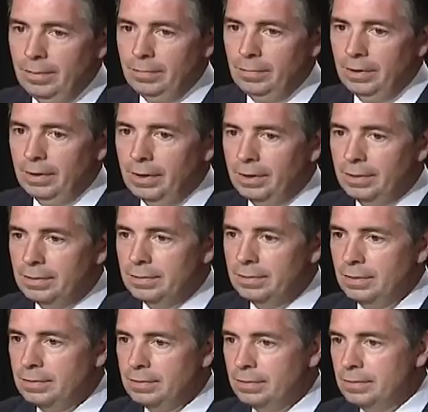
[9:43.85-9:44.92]
really,
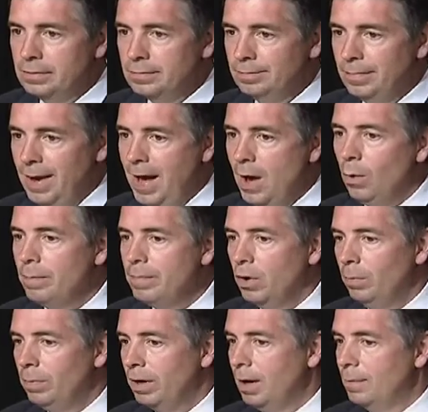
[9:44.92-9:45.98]
the, the, how a
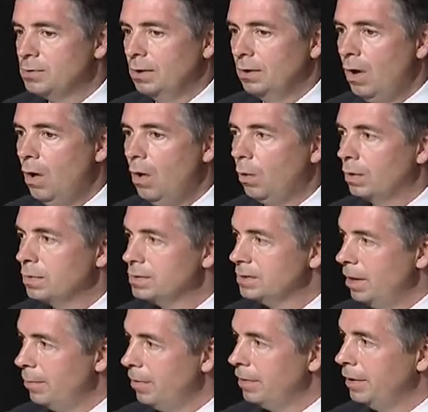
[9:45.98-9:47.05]
bill becomes a law or
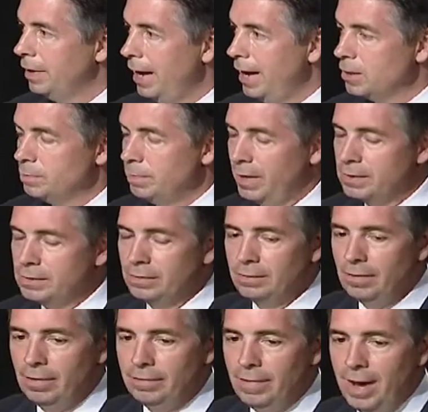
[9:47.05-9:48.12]
some of the aspects
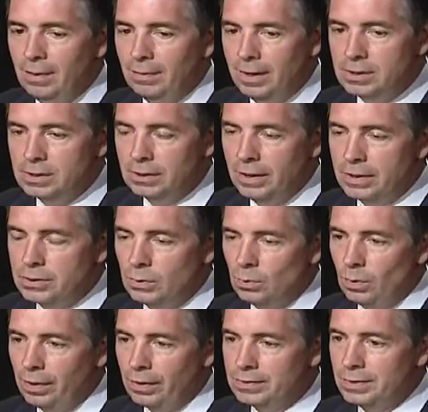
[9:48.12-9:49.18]
of, of how legislation
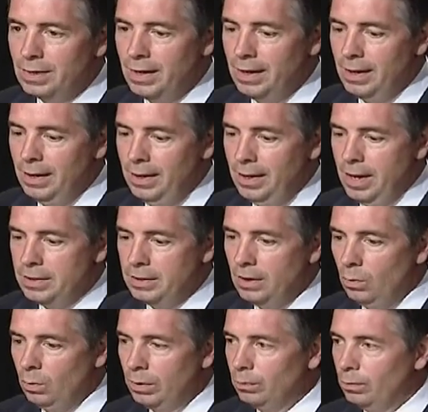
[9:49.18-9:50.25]
works. And you
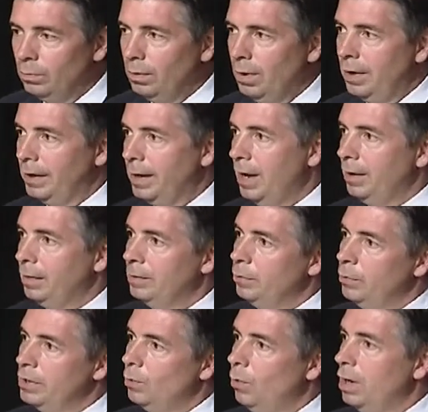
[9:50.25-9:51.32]
know, when again,
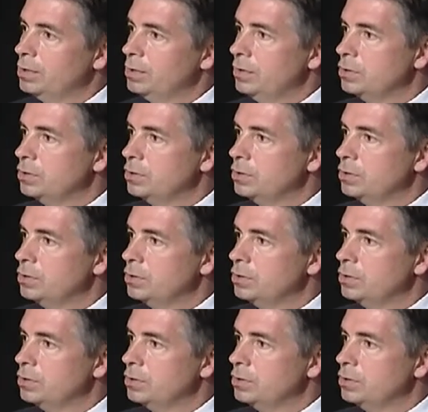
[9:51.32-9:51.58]
when you watch the